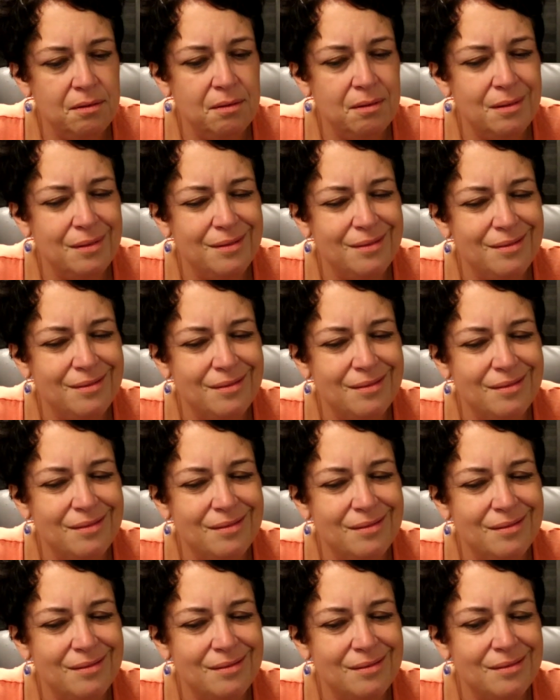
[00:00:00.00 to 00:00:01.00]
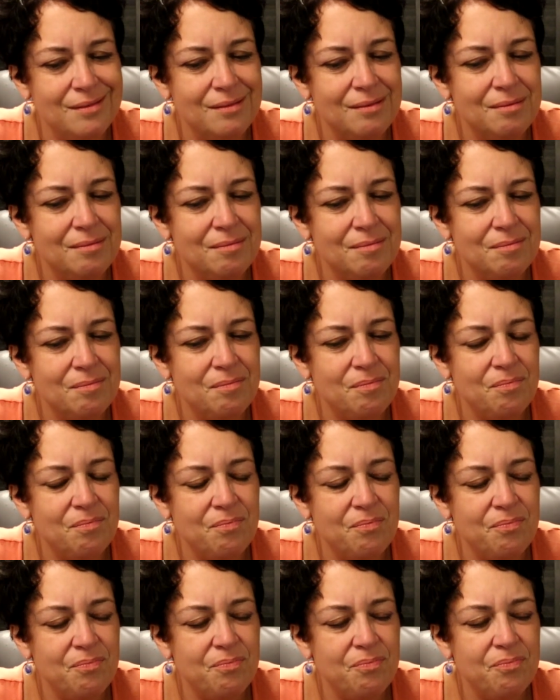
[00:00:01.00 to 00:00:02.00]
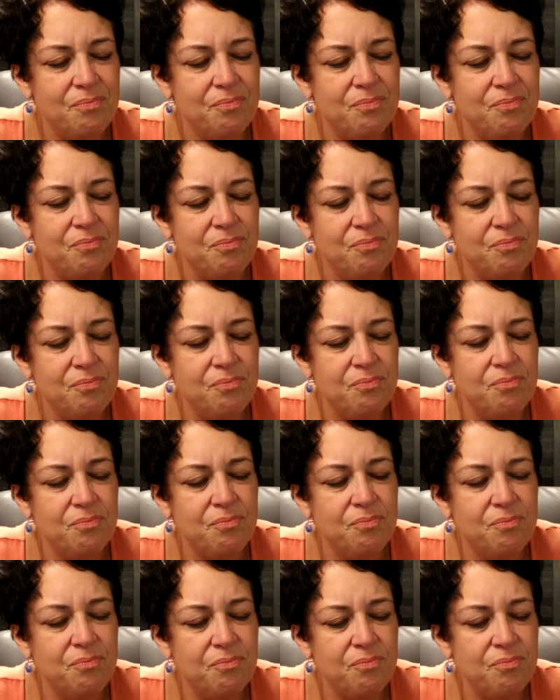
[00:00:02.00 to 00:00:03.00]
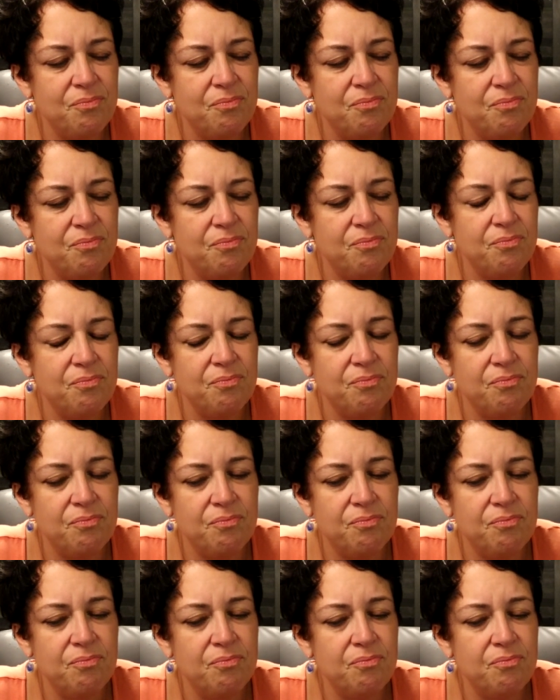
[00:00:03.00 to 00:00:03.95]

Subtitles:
No one is speaking in this clip.